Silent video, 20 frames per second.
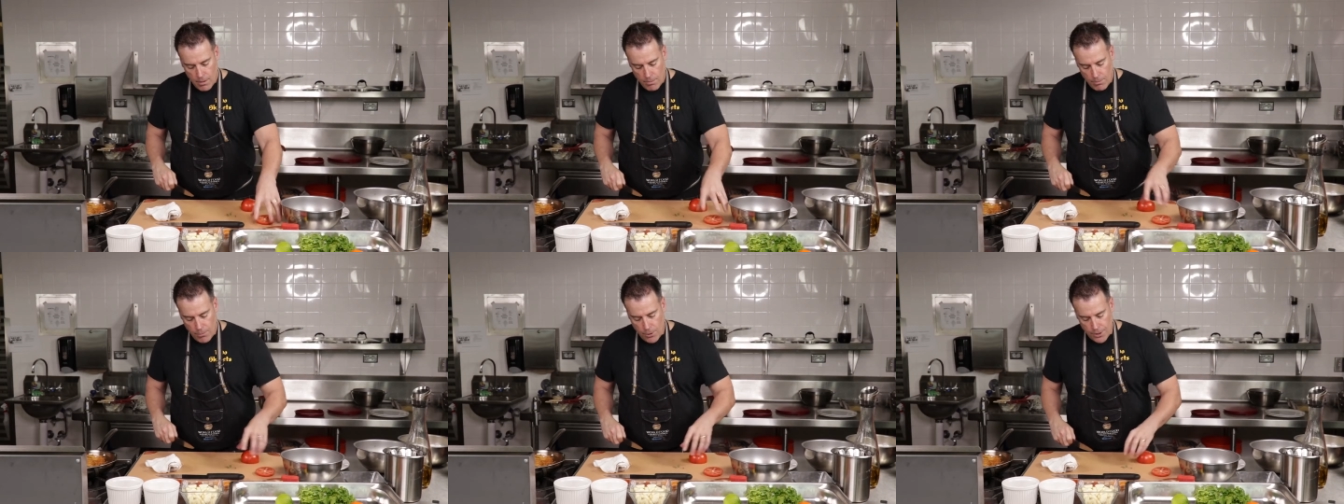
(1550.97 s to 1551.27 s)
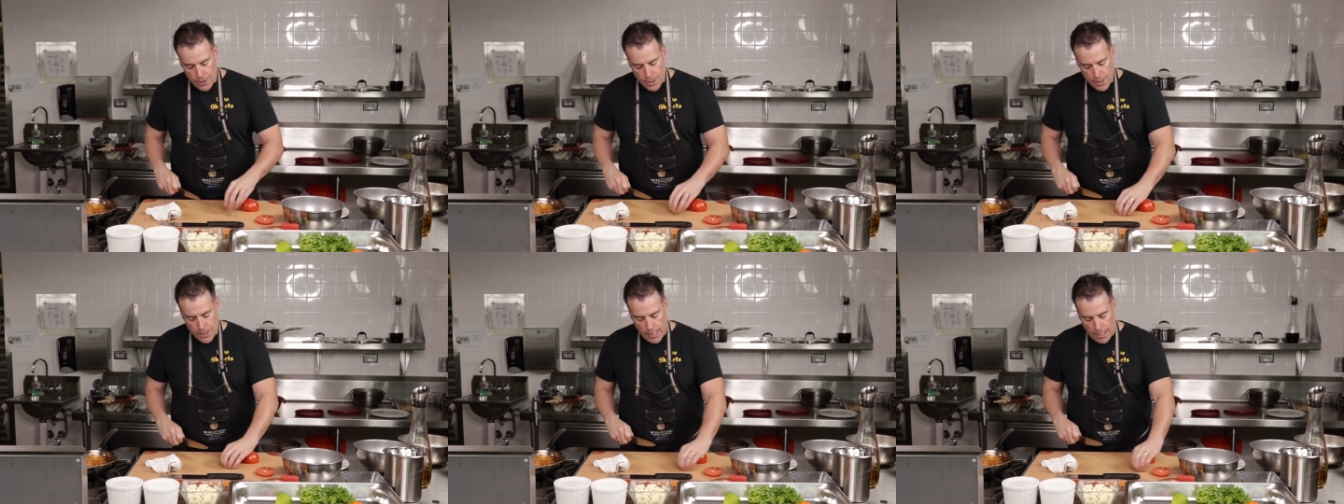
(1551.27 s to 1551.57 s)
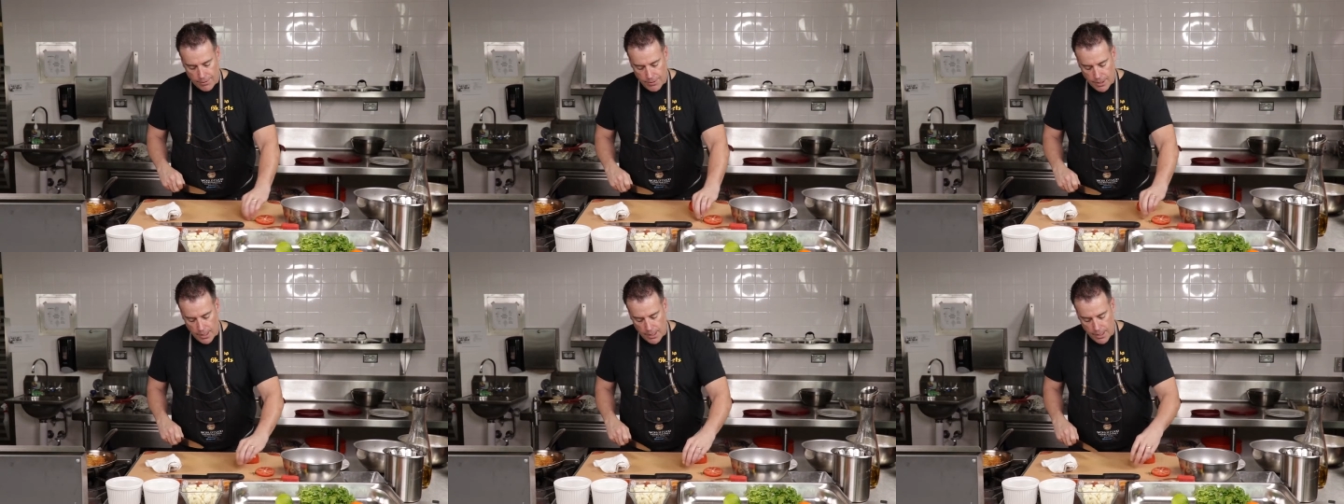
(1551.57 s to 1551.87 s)
Put this
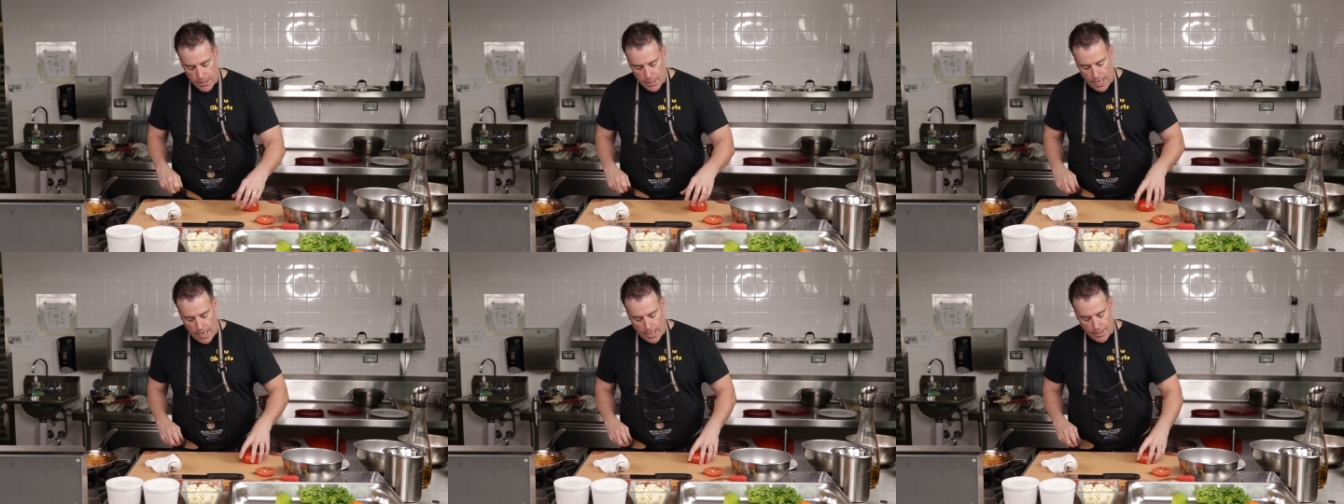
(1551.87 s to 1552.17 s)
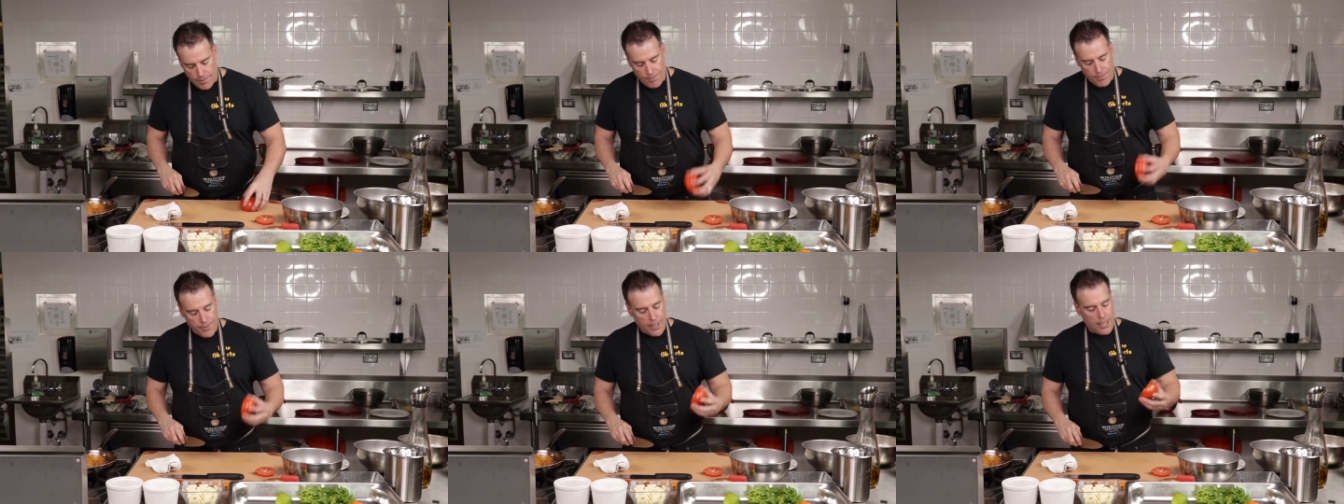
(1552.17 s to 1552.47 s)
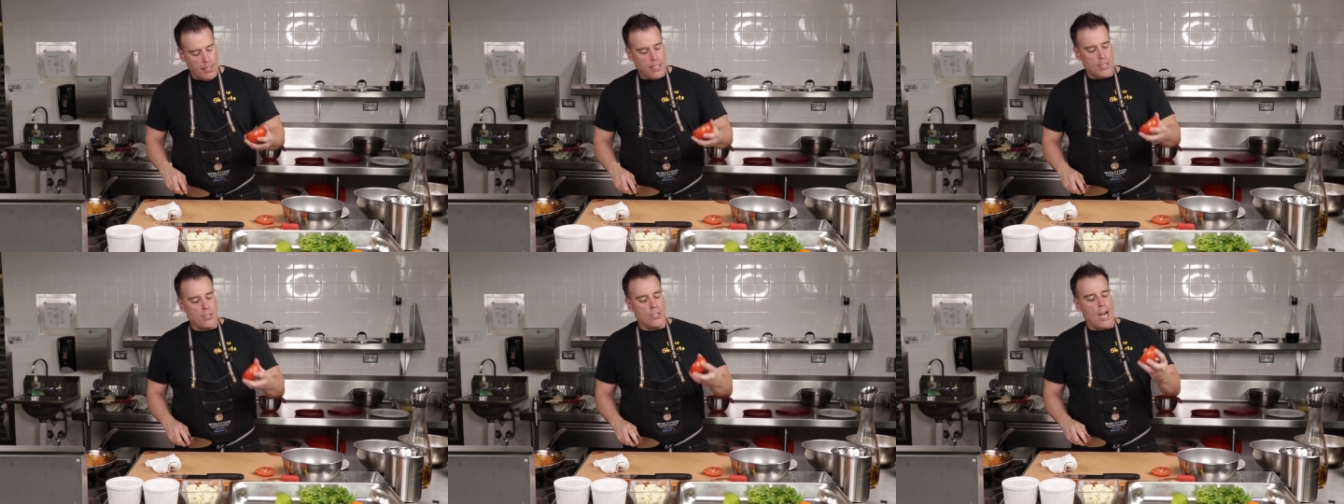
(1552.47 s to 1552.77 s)
off to the side.
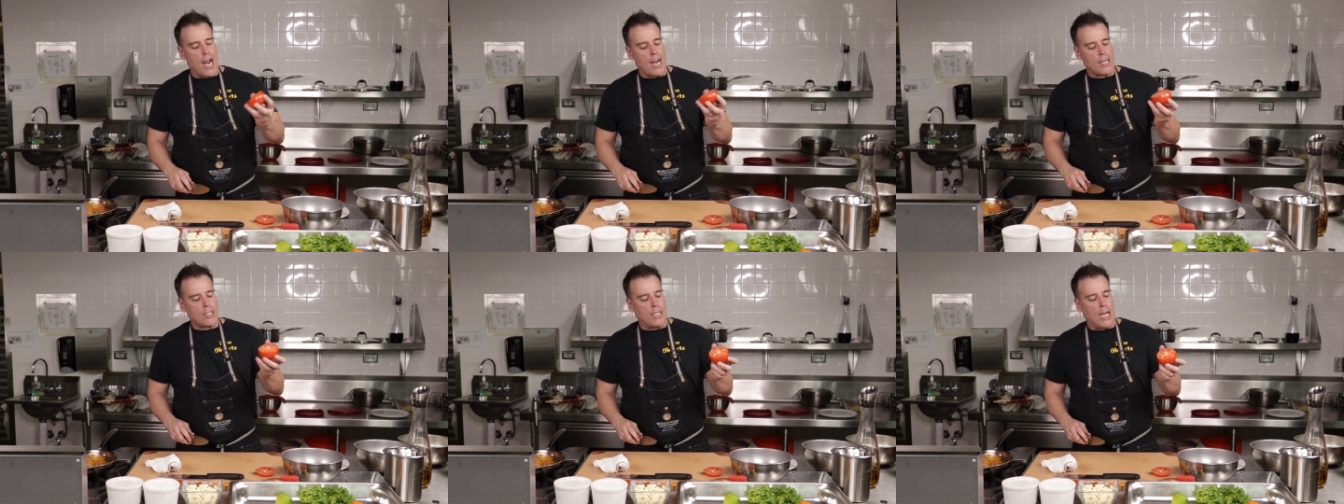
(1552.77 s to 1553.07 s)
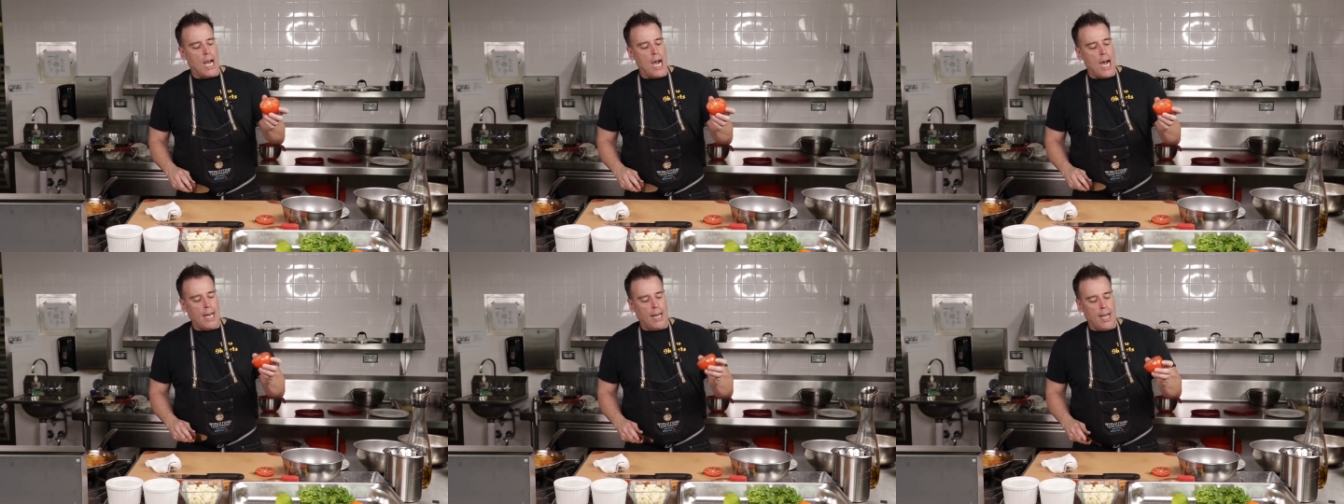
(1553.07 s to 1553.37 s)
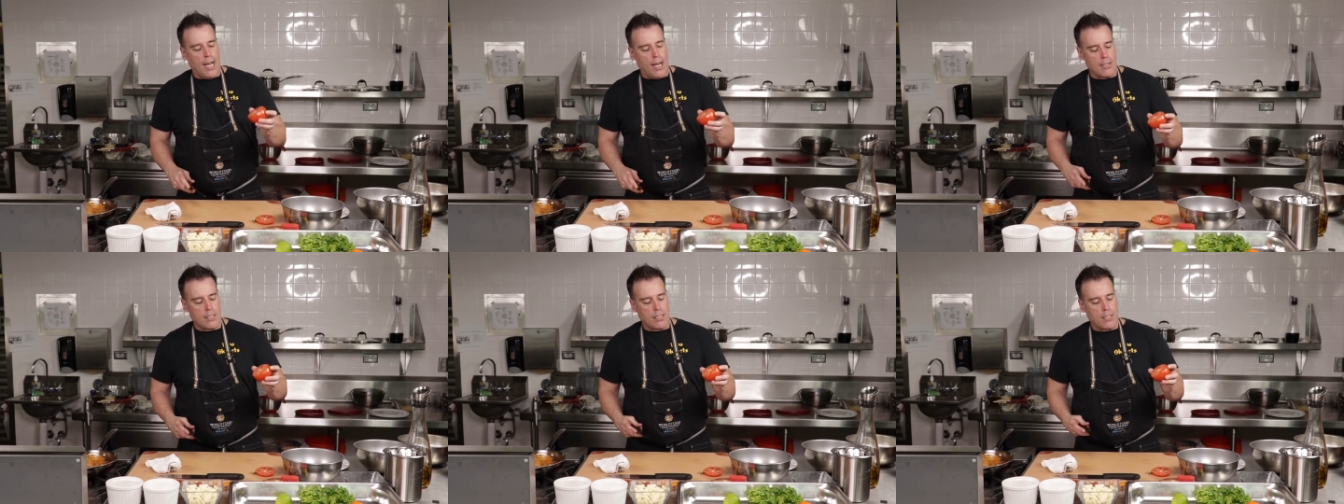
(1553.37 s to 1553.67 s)
These are actually hot
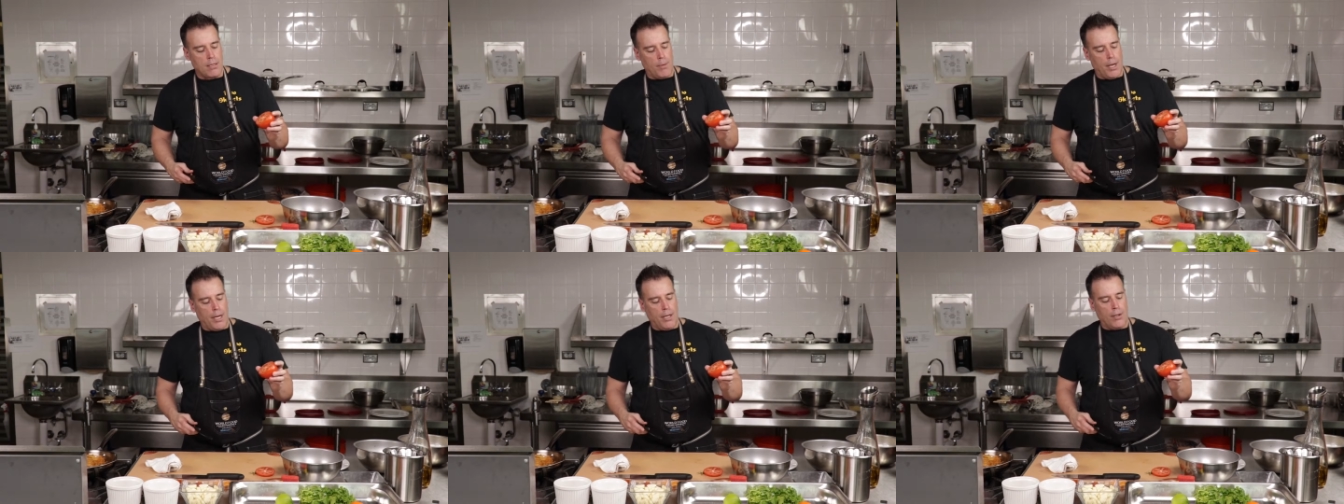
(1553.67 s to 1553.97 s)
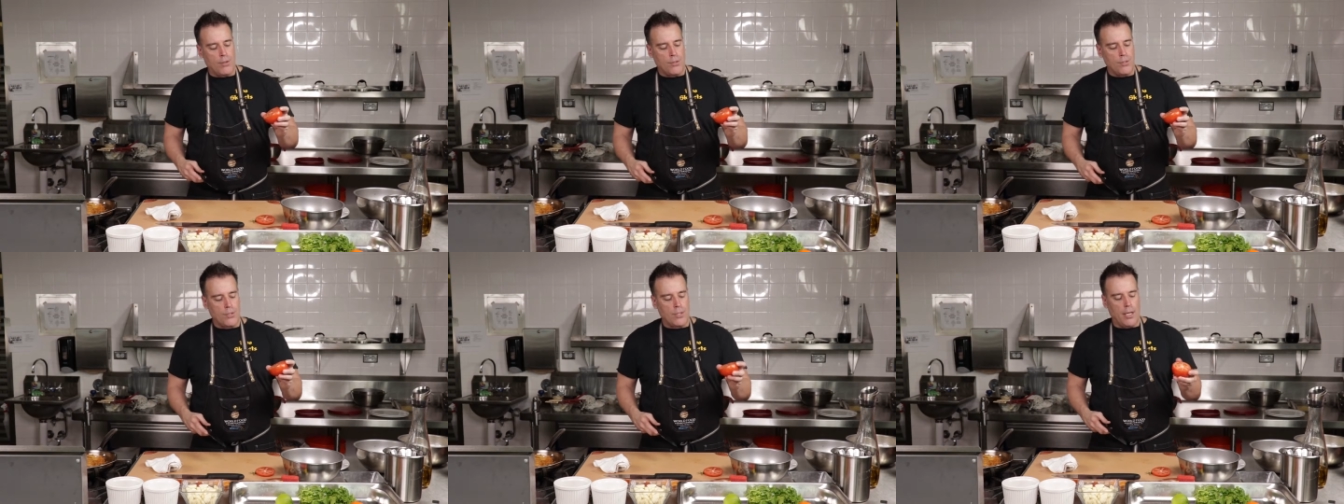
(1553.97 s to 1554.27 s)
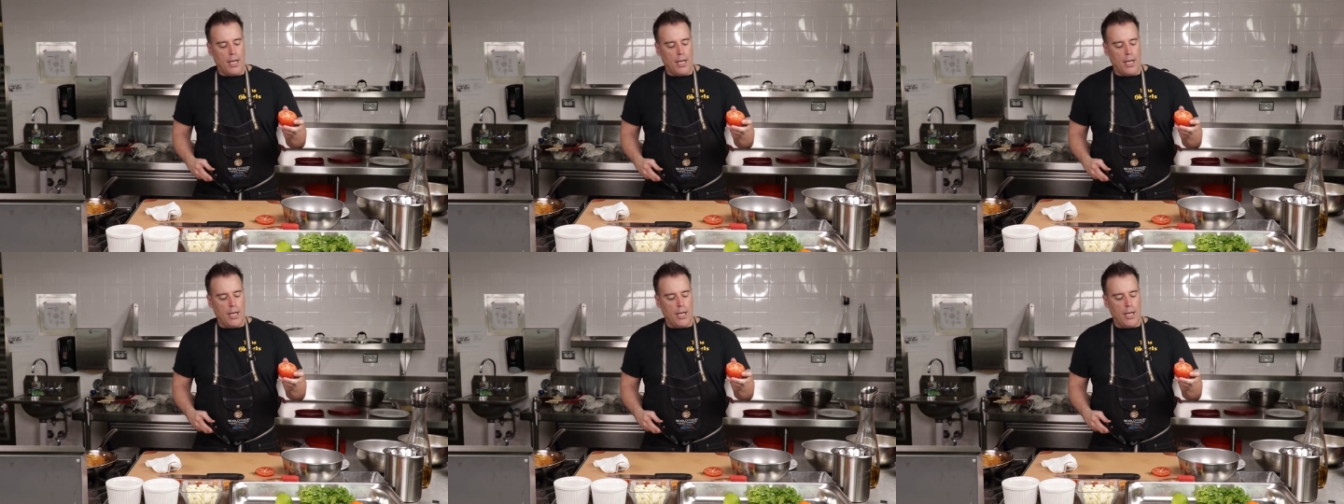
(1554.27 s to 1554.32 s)
house tomatoes,